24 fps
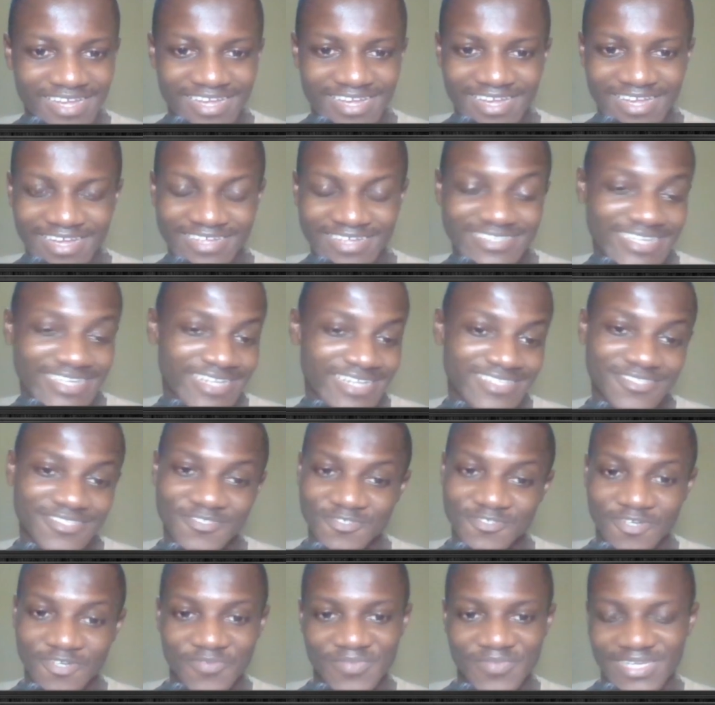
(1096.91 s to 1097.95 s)
And yeah, these
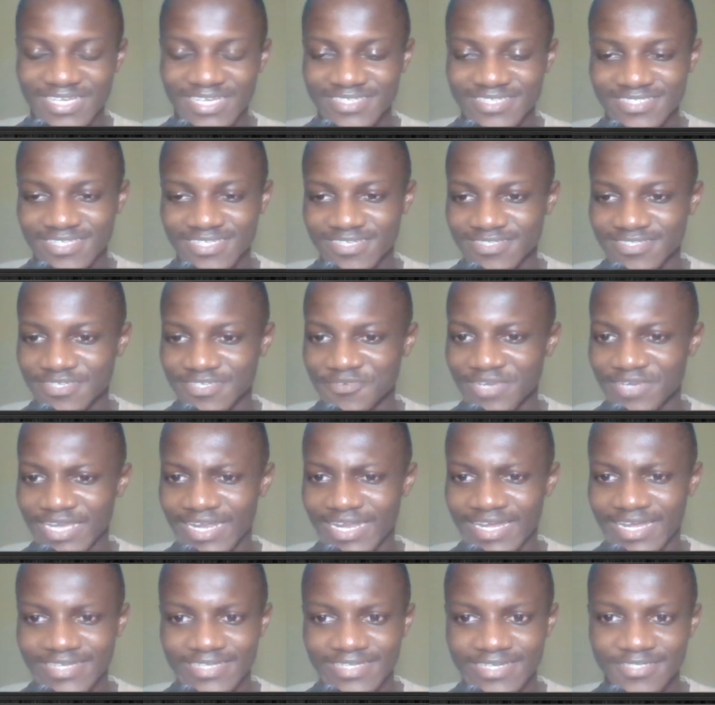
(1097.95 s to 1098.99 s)
strong players, they really are
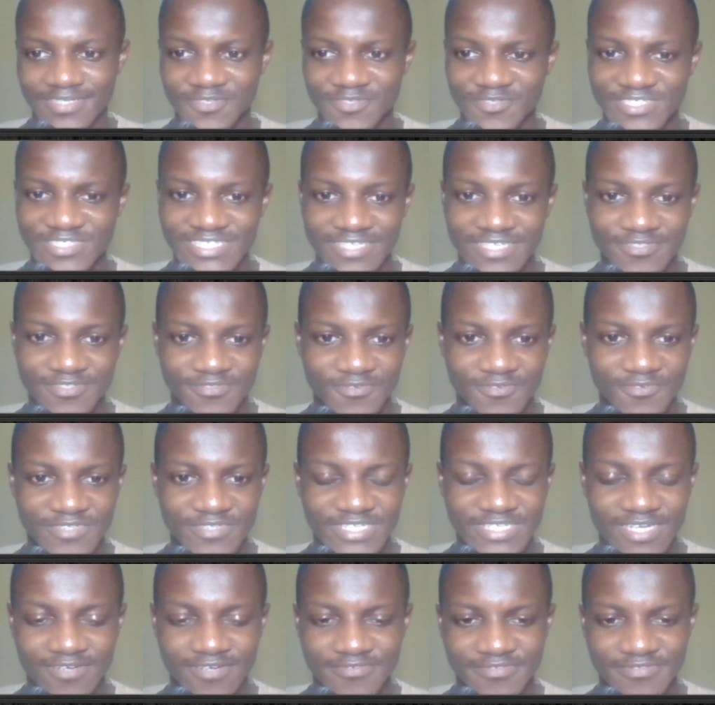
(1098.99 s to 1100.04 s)
like that. They don't just go
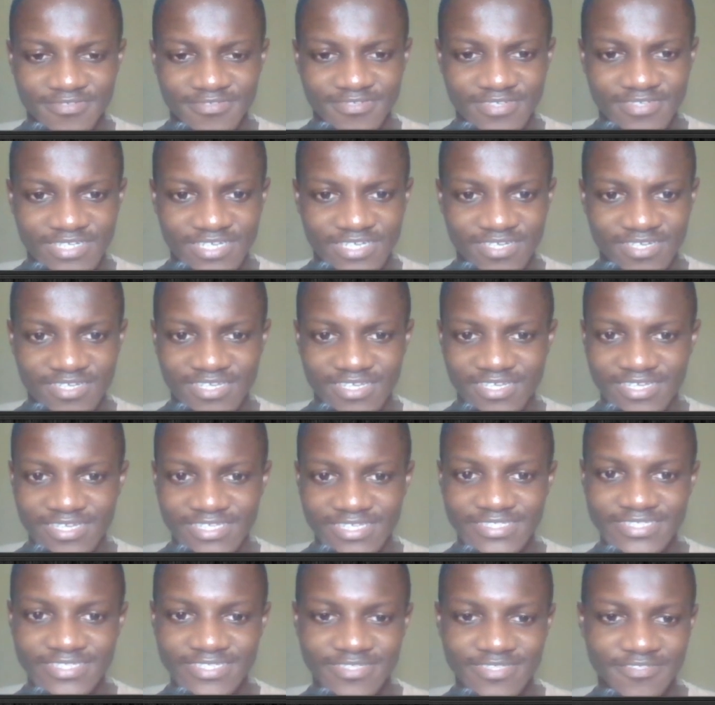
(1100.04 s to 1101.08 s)
down
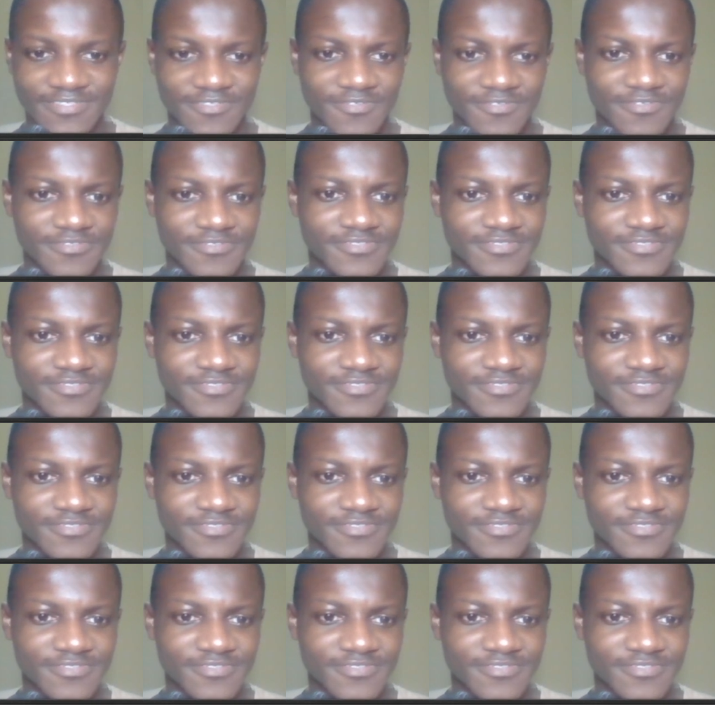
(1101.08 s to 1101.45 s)
easily,